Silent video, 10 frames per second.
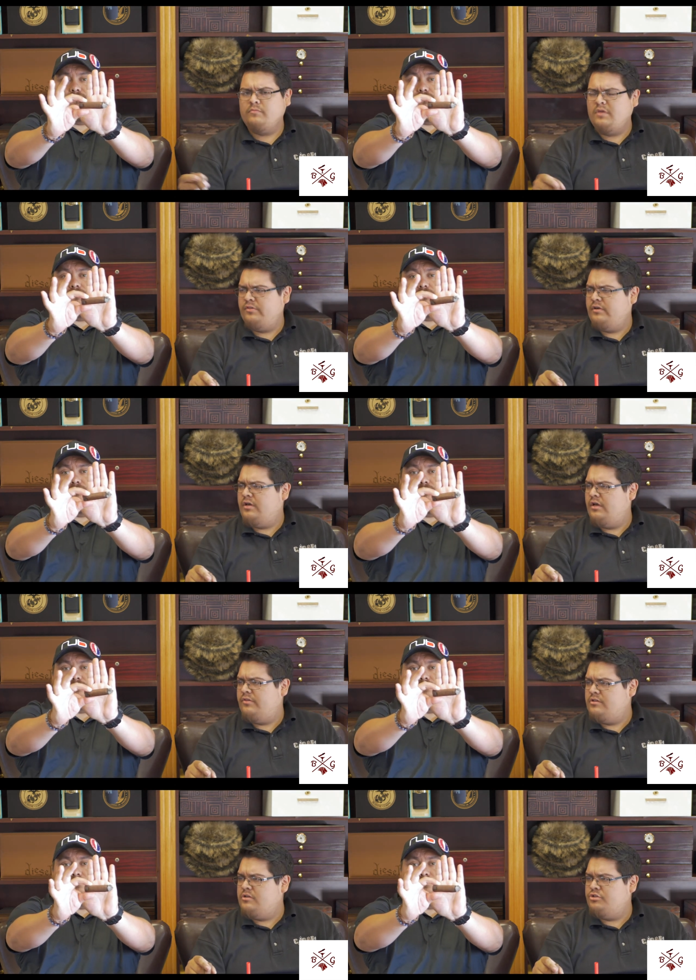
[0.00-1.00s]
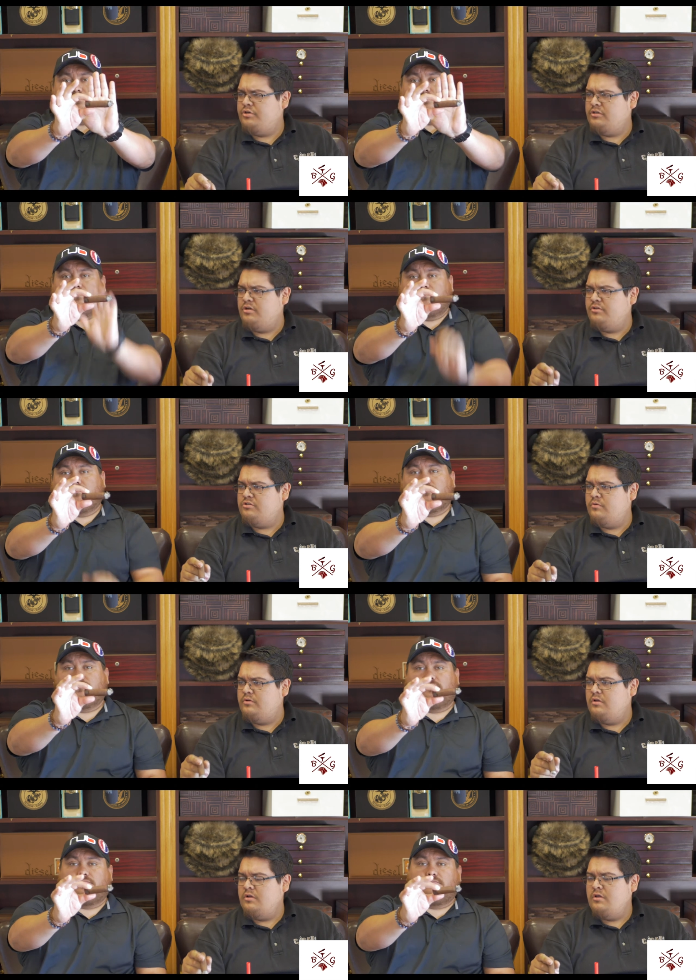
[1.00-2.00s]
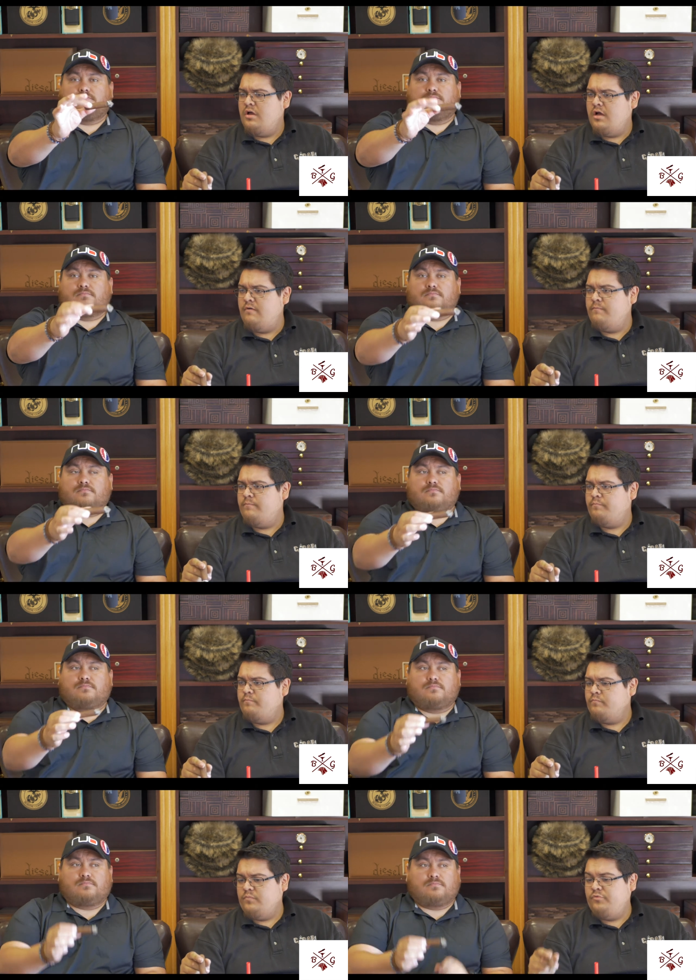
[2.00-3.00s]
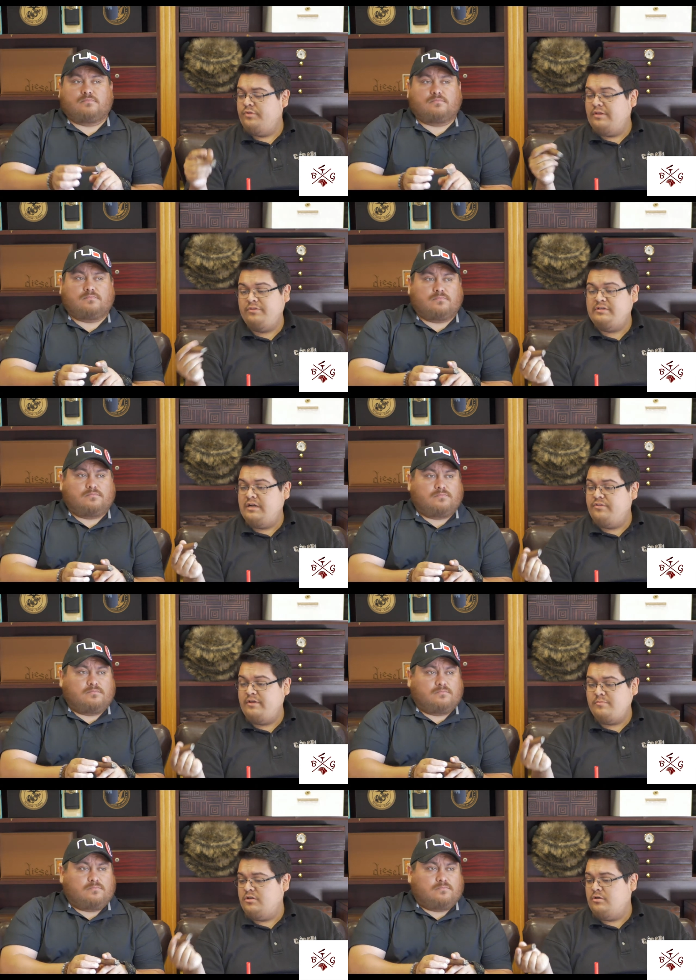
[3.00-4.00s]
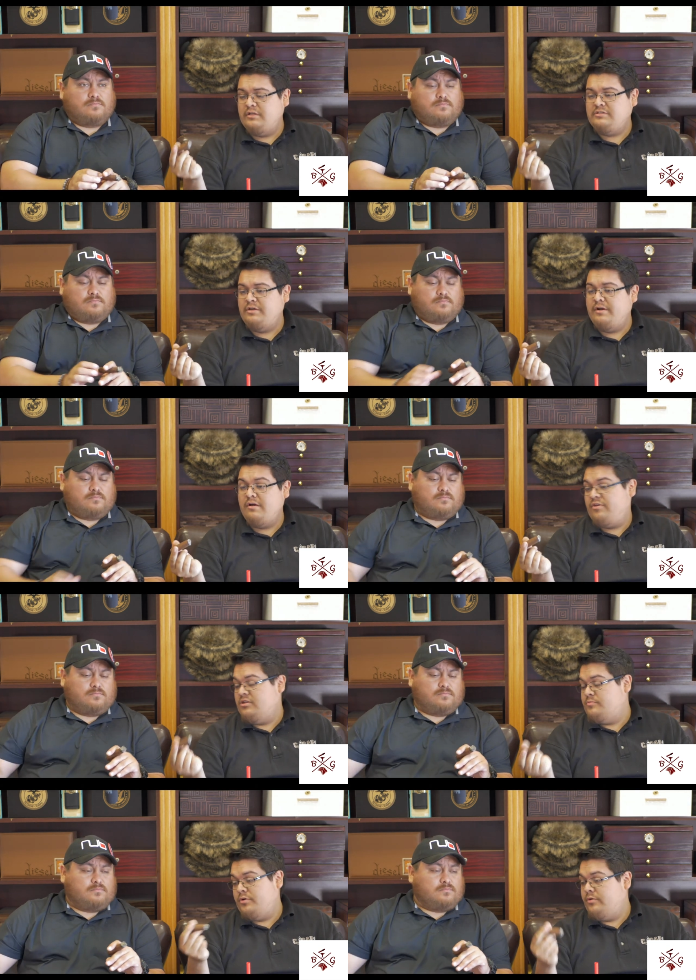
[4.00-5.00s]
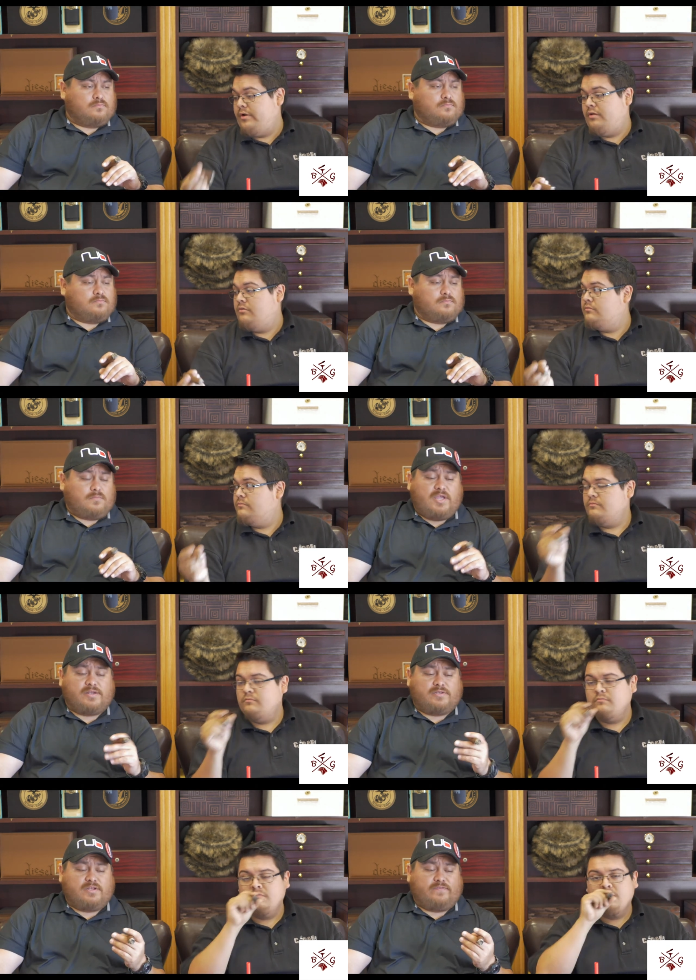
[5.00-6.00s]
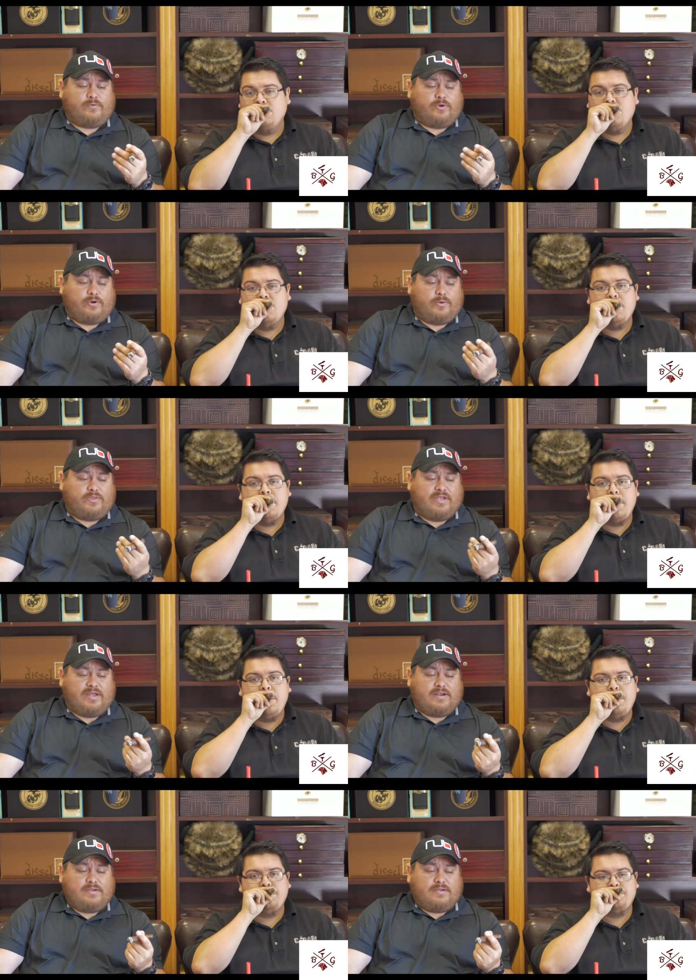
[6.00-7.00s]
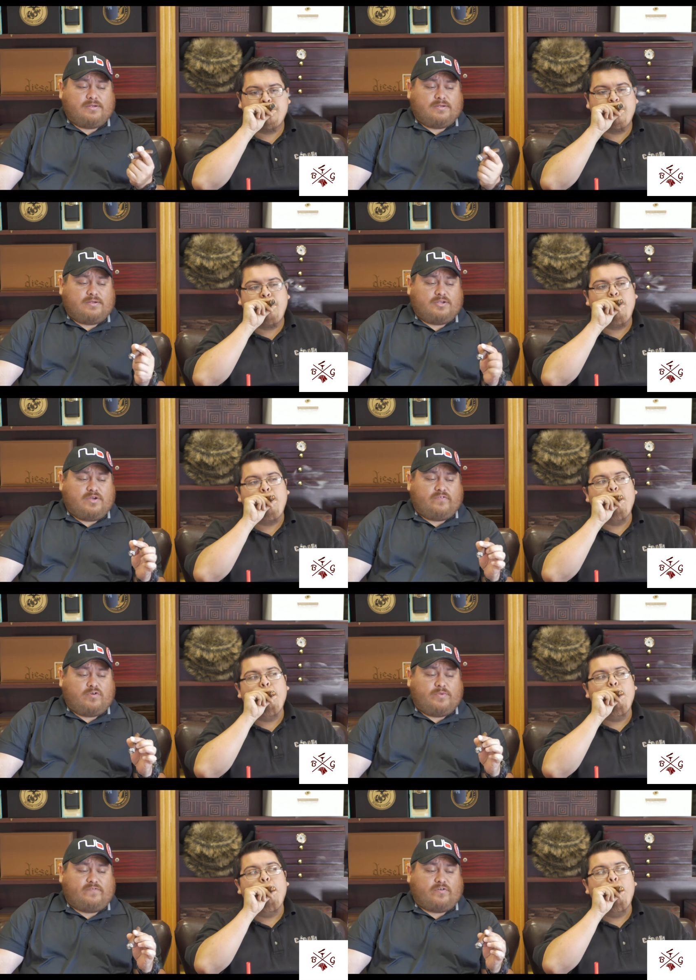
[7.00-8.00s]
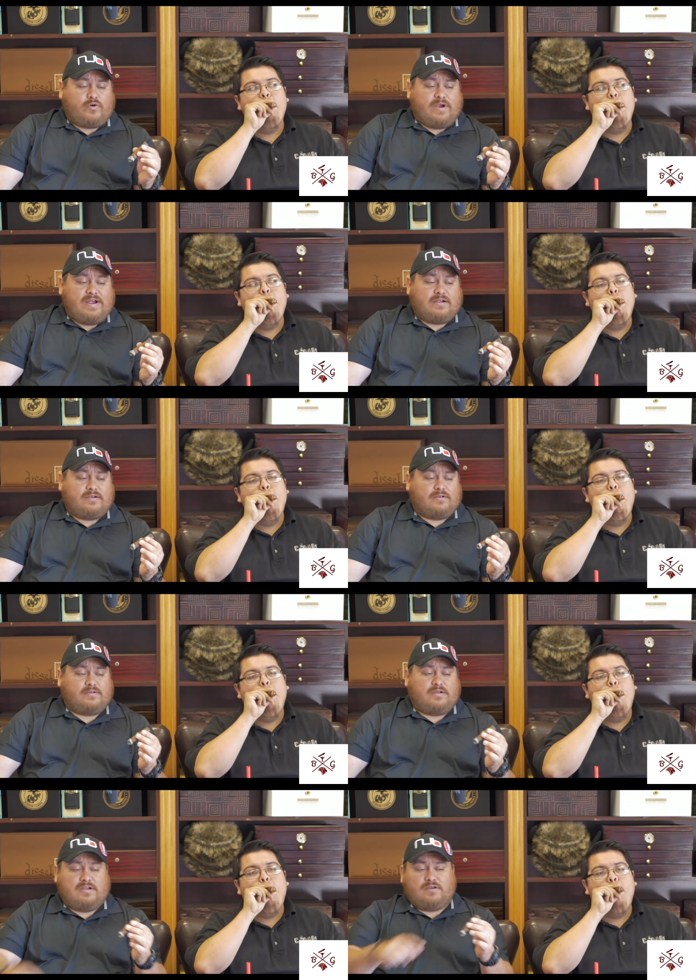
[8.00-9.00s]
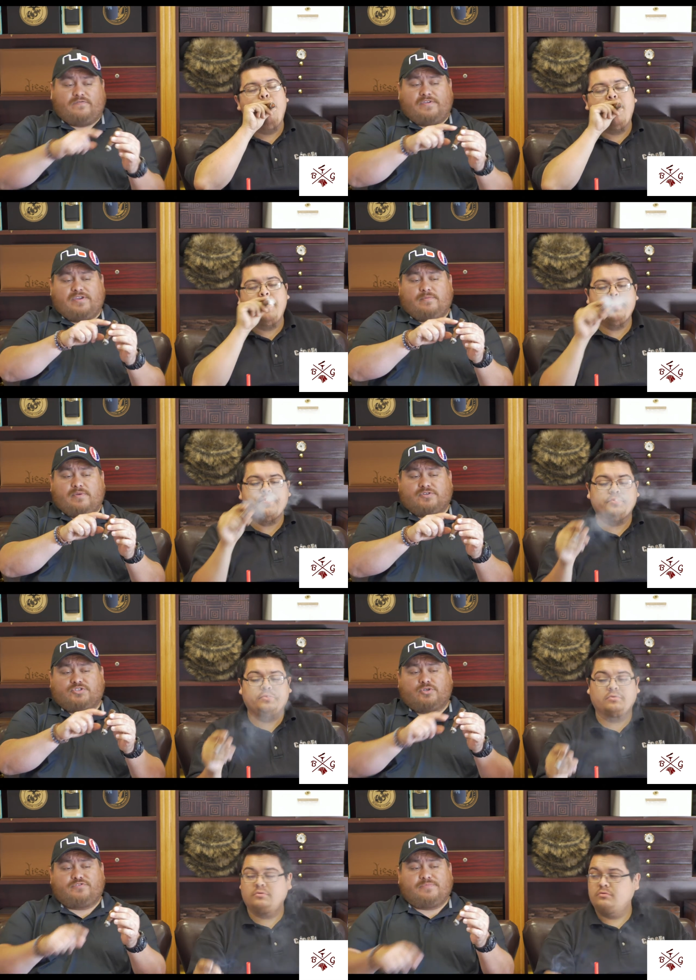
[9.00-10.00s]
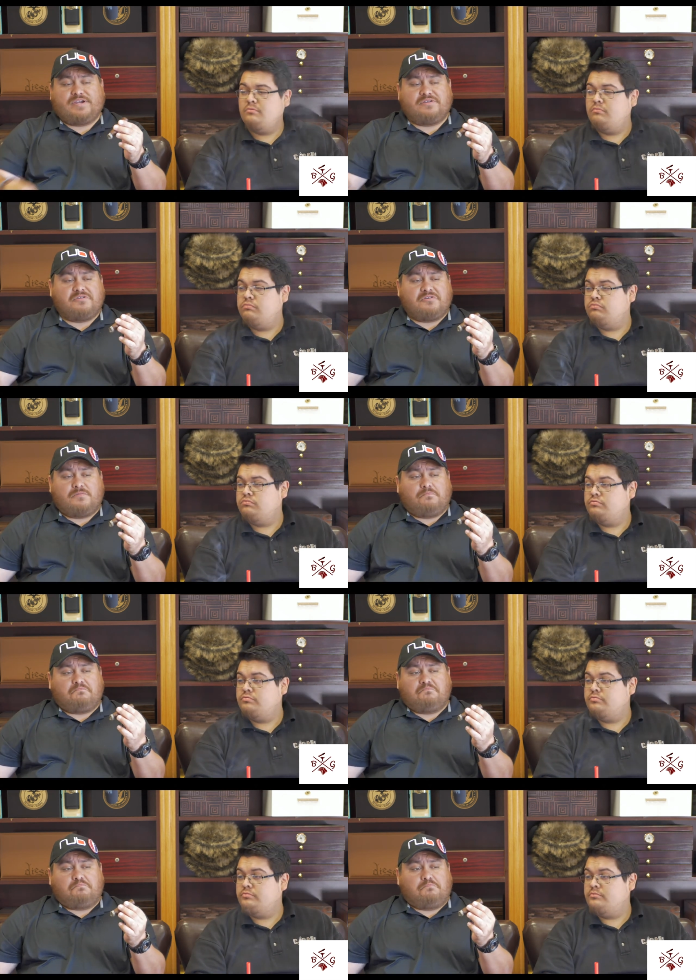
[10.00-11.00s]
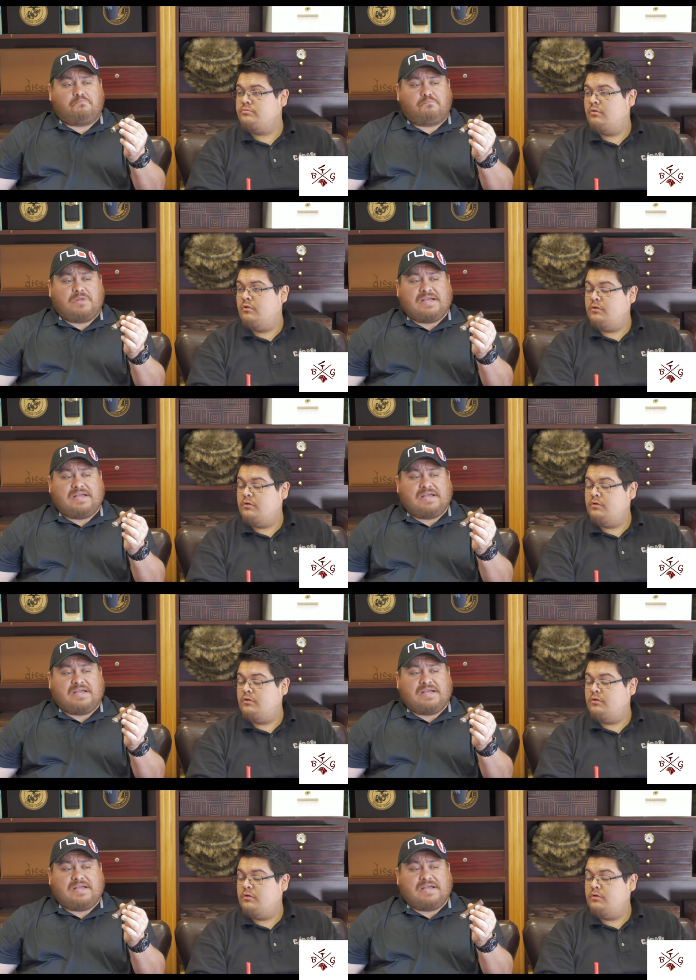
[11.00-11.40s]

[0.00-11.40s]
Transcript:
Speaker 1: I think, uh, I think construction on this one, um, throughout the entire thing, I'm going to go ahead and say right now, I think it's pretty great.
Speaker 2: Yeah, definitely would agree with that. You do have a little bit of crack uh, over here by the shoulder of mine, but it